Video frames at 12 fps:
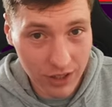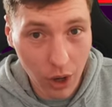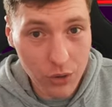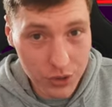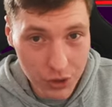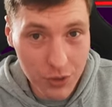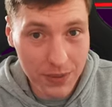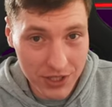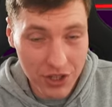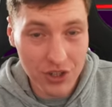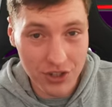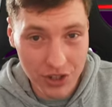Those two
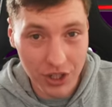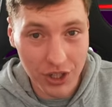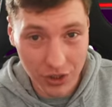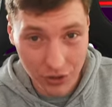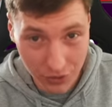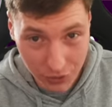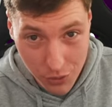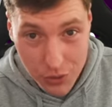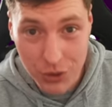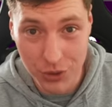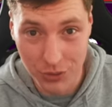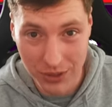positions are
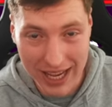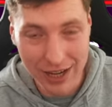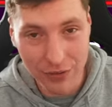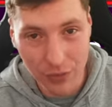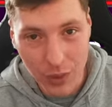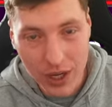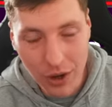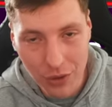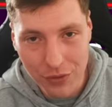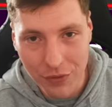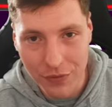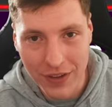crucial. And if we
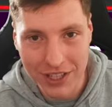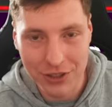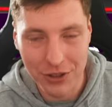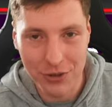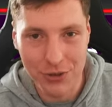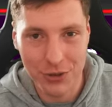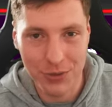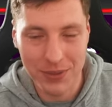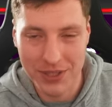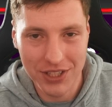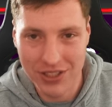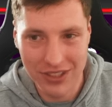don't fix those two
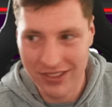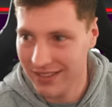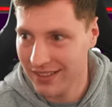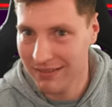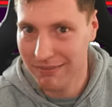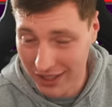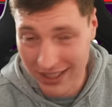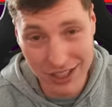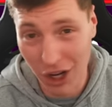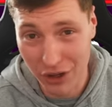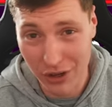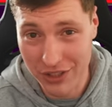positions, uh,
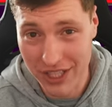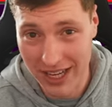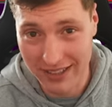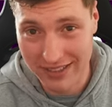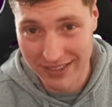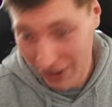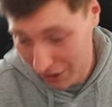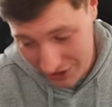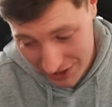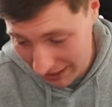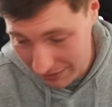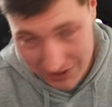got no chance.
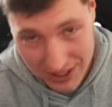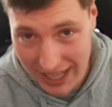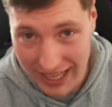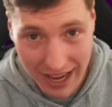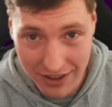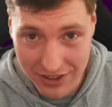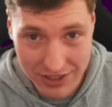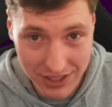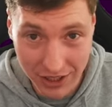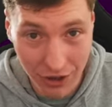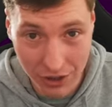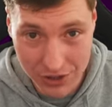Honestly, I'm just saying how it is.
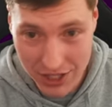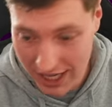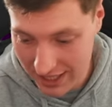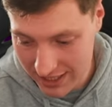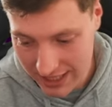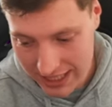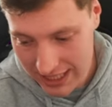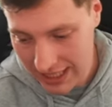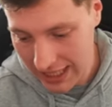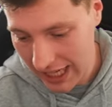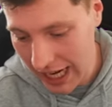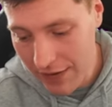Got no chance.
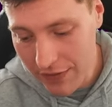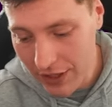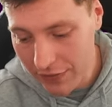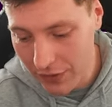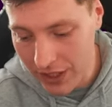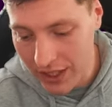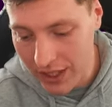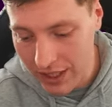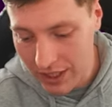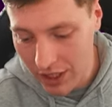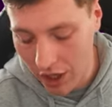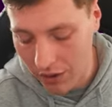Even if
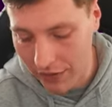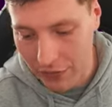we, you know,